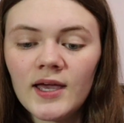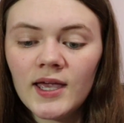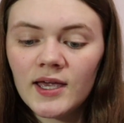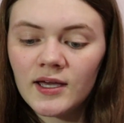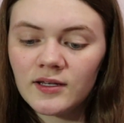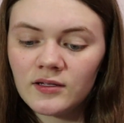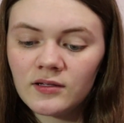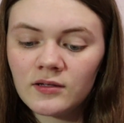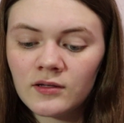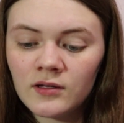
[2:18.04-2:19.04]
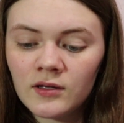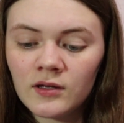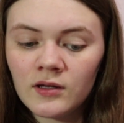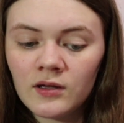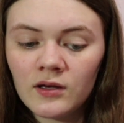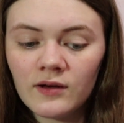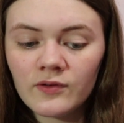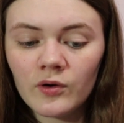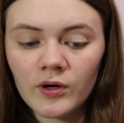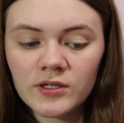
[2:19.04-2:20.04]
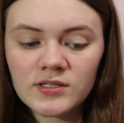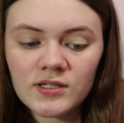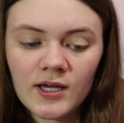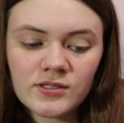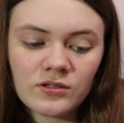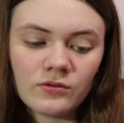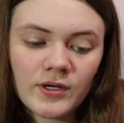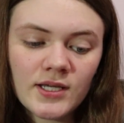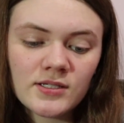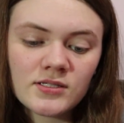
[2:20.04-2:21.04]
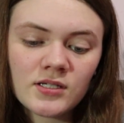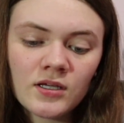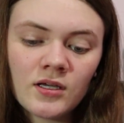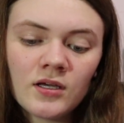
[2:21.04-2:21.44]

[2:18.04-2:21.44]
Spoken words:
And, of course, as always,